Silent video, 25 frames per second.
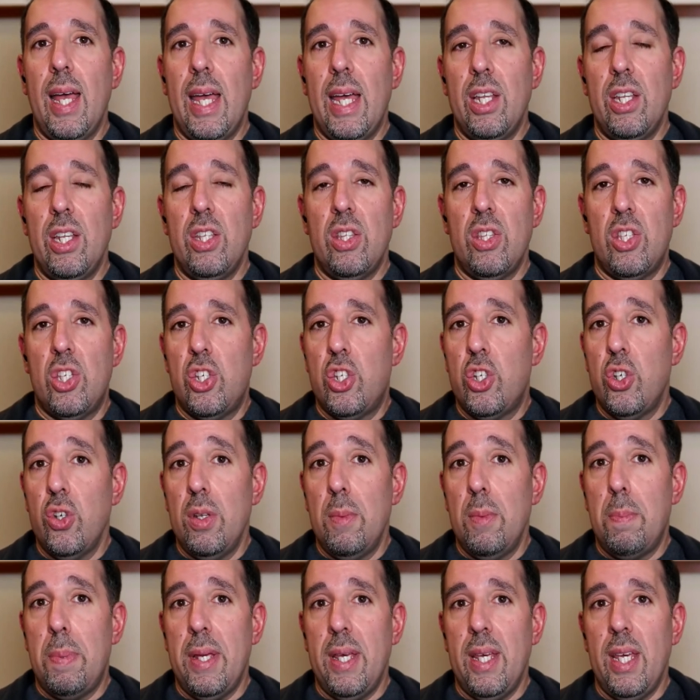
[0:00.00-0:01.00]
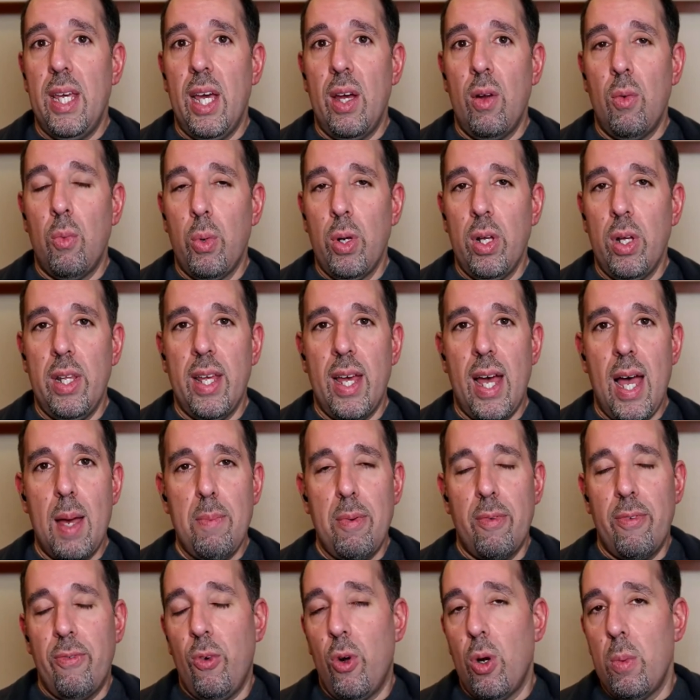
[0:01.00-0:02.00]
it should be a really
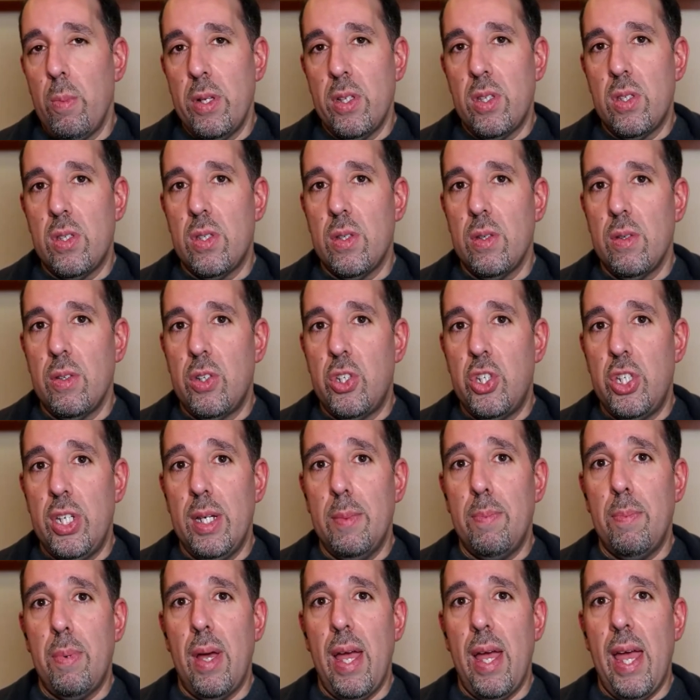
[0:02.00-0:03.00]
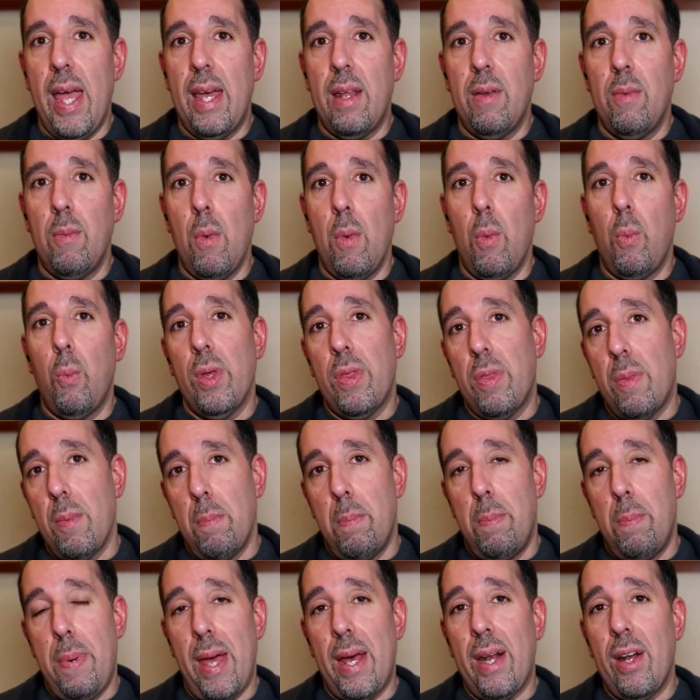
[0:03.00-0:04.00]
high performance chip and with
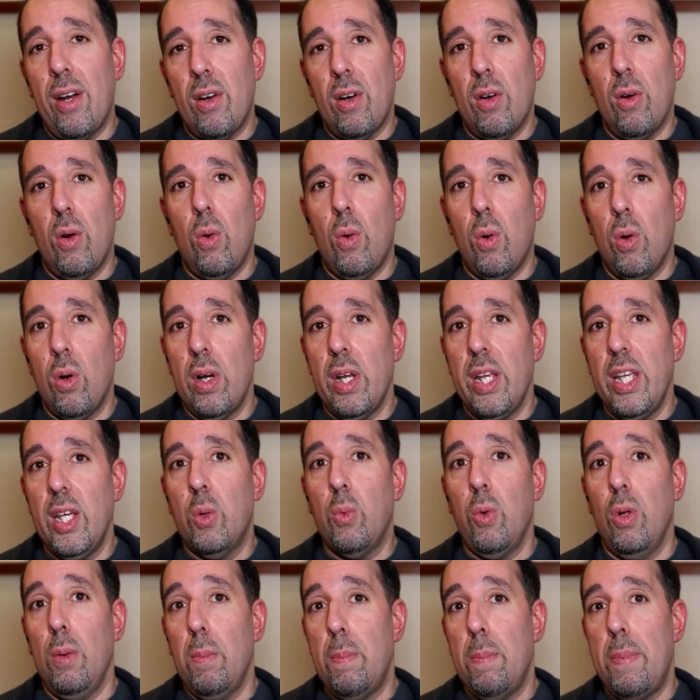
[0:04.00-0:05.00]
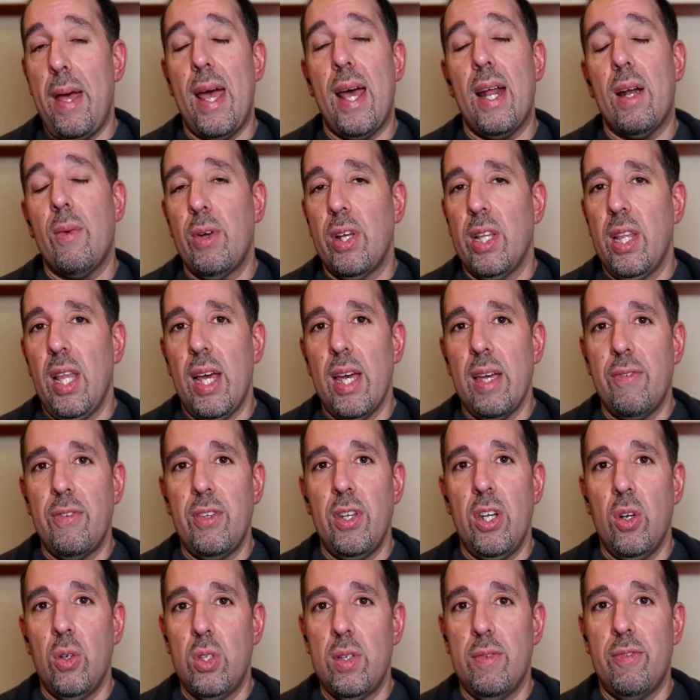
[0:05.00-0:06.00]
better or equal battery
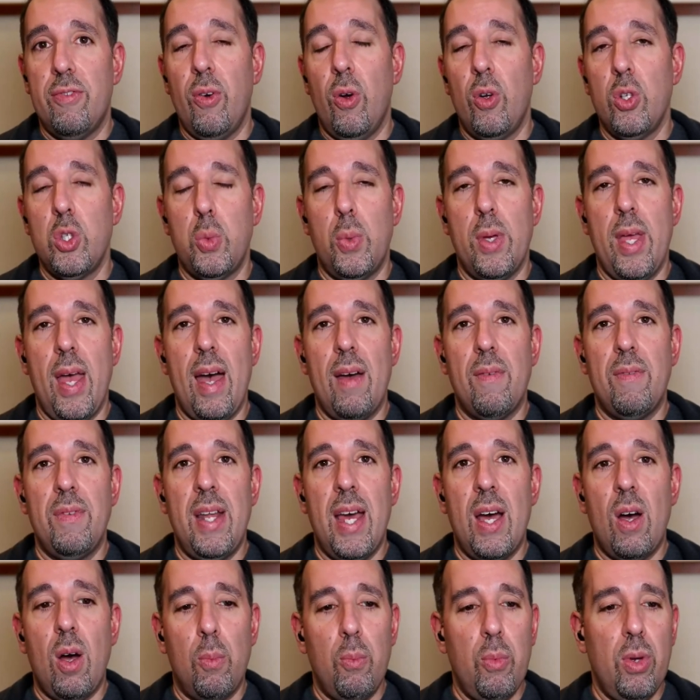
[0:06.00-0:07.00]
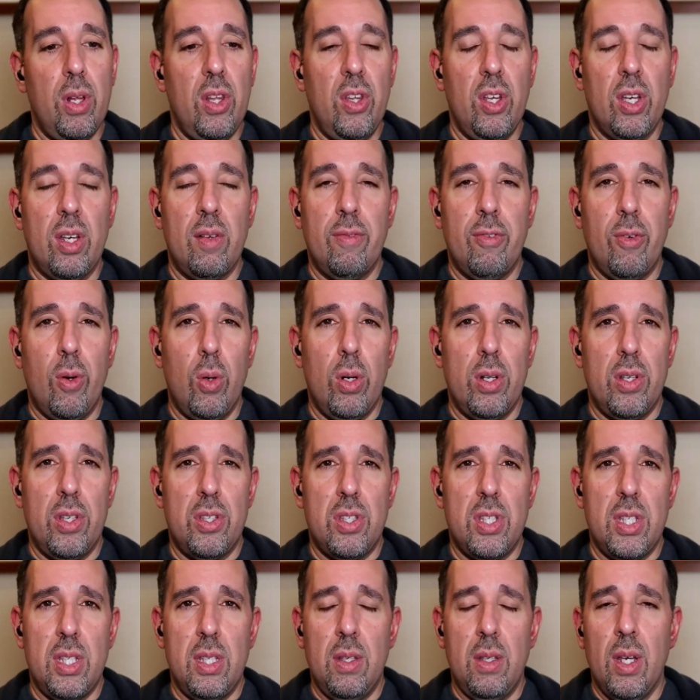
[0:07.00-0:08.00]
life you know to phones we have now i'm really looking forward to
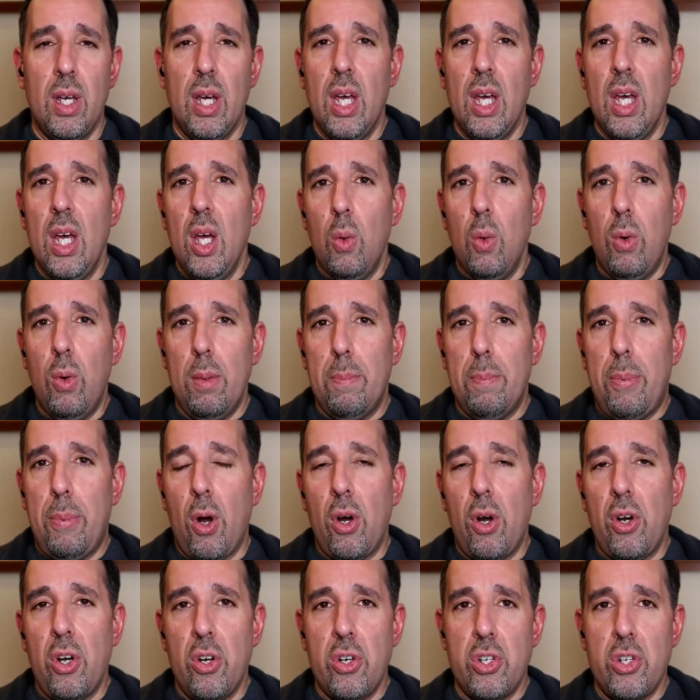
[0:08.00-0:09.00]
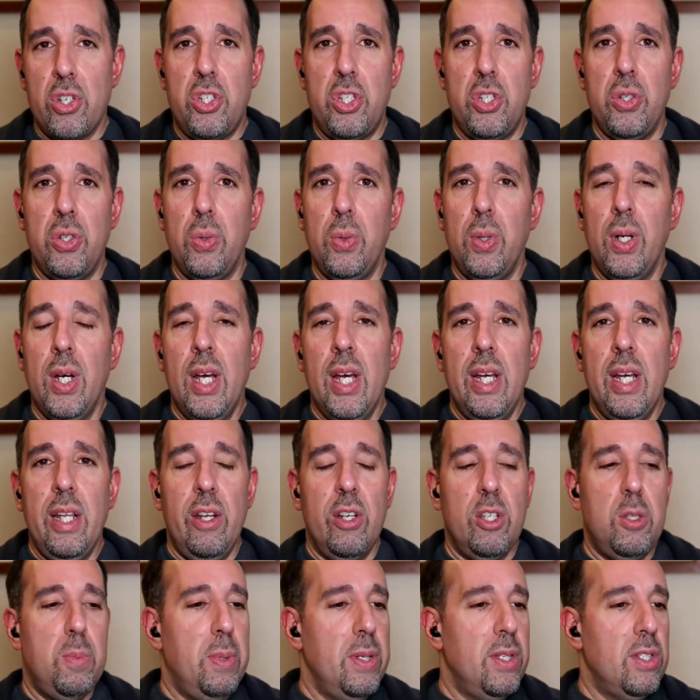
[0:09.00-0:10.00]
see what partners do
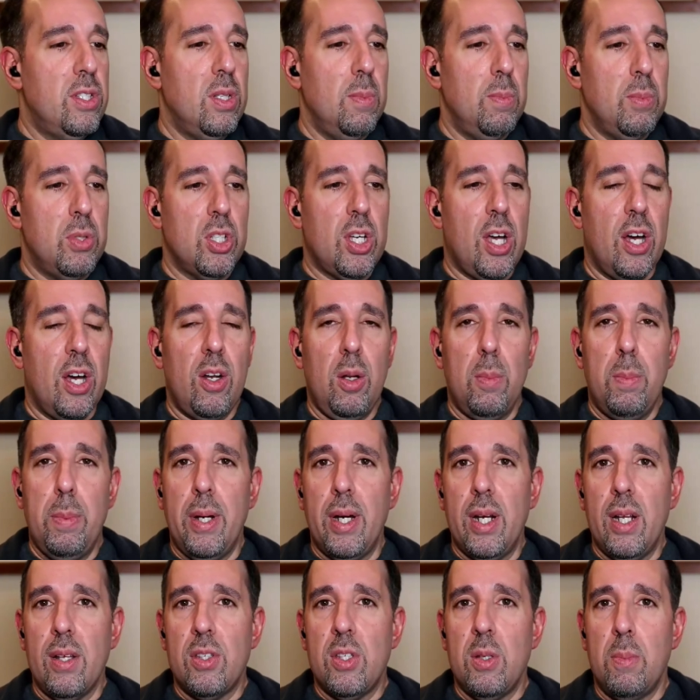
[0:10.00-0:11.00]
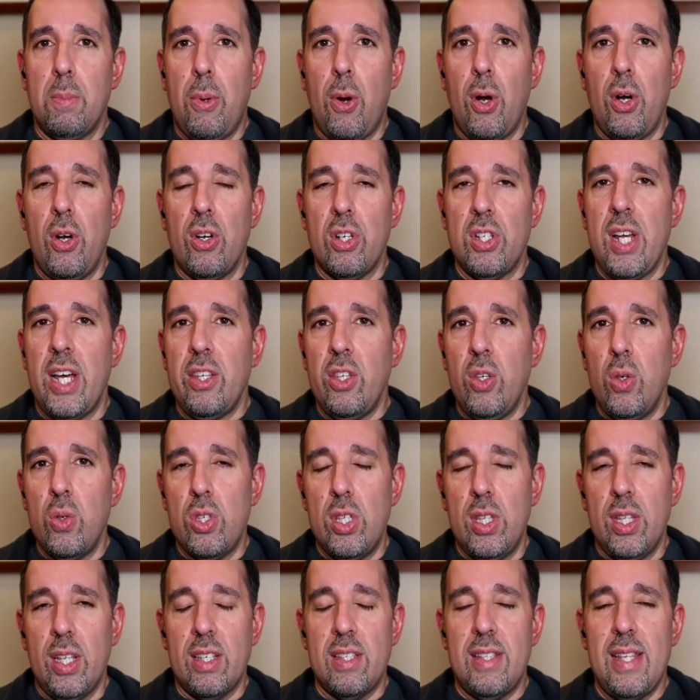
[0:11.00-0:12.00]
there's been some scuttlebutt of some partners not
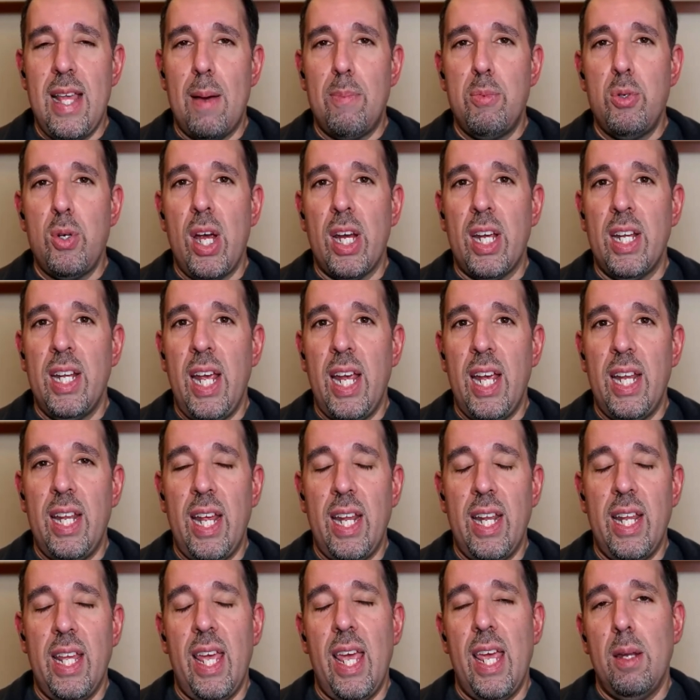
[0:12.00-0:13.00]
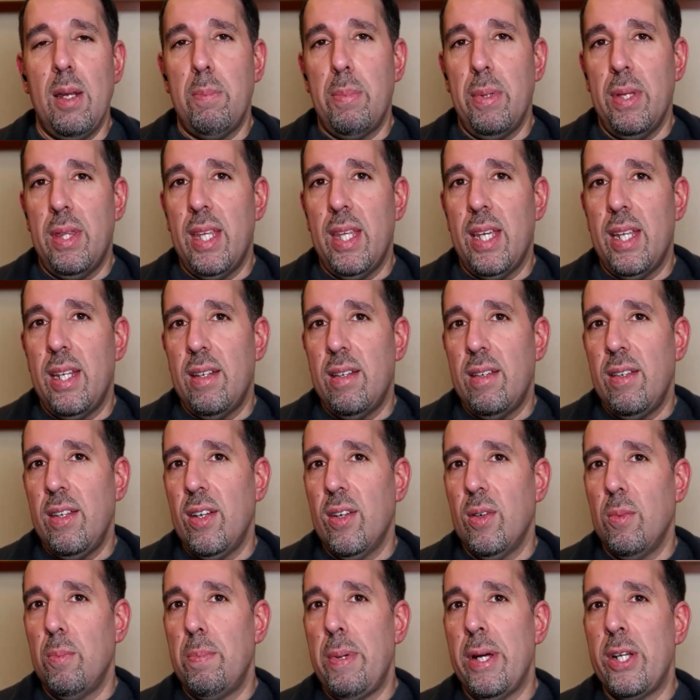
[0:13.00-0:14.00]
using the snapdragon 888 but then you
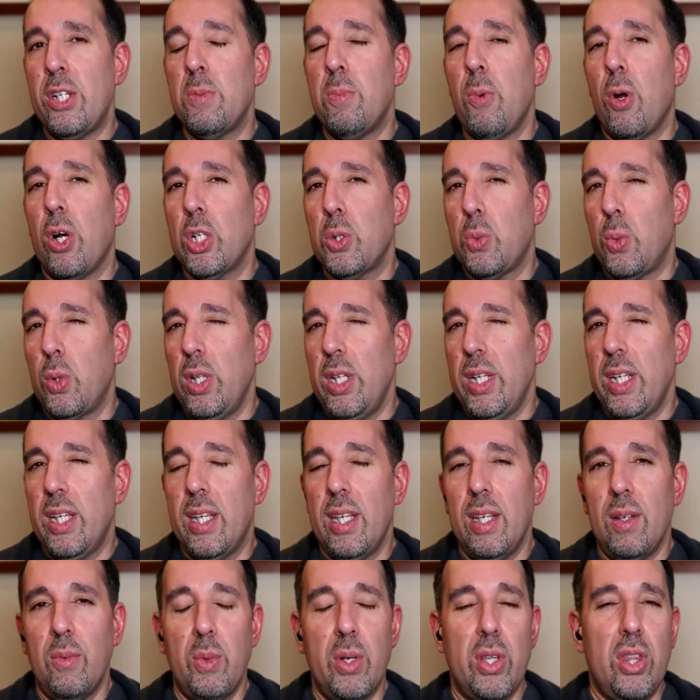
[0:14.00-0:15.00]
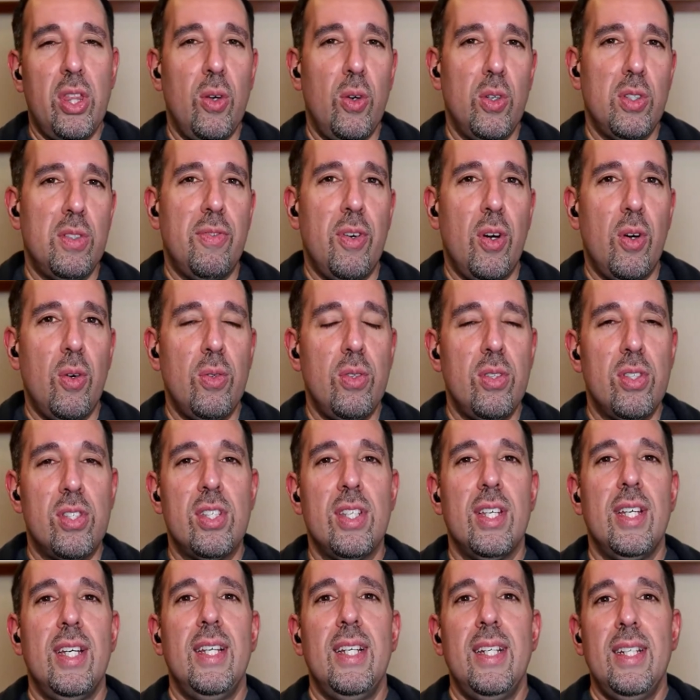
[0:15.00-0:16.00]
know benchmarks were leaking with those
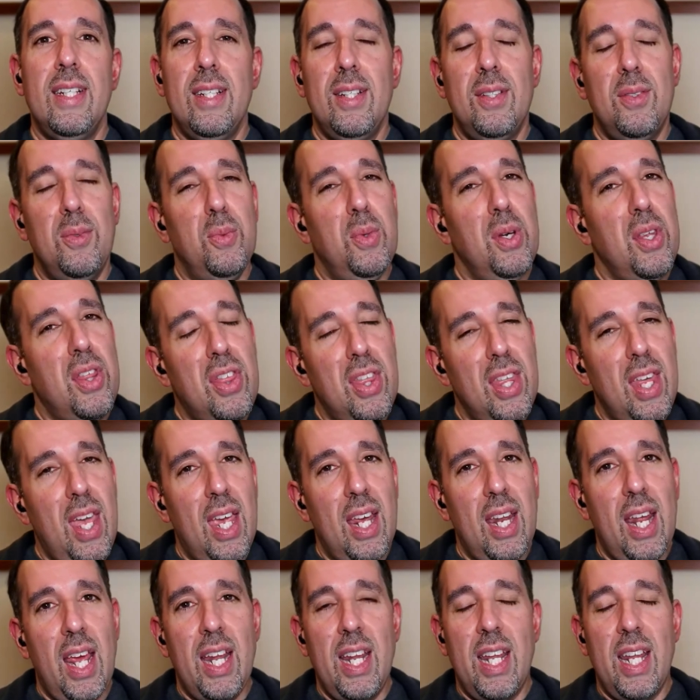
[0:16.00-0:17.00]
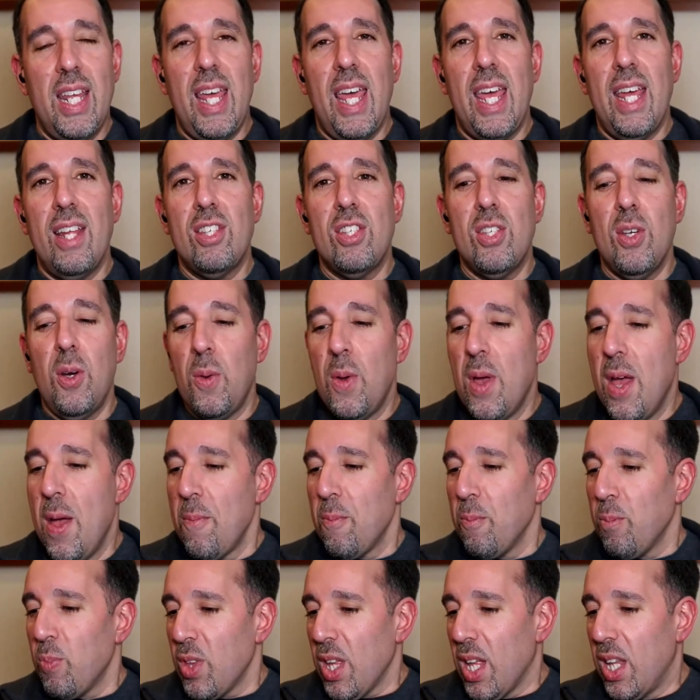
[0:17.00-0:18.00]
phones with the 888 so
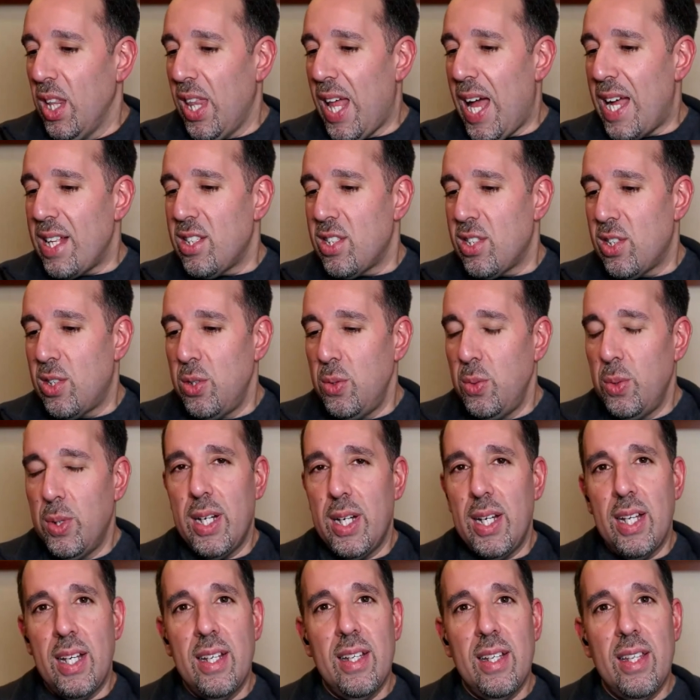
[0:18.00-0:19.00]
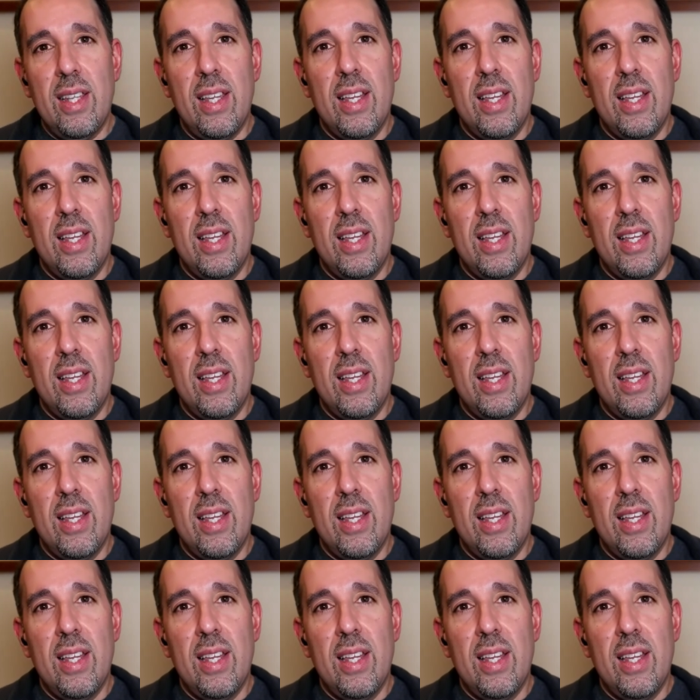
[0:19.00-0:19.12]
lots to uh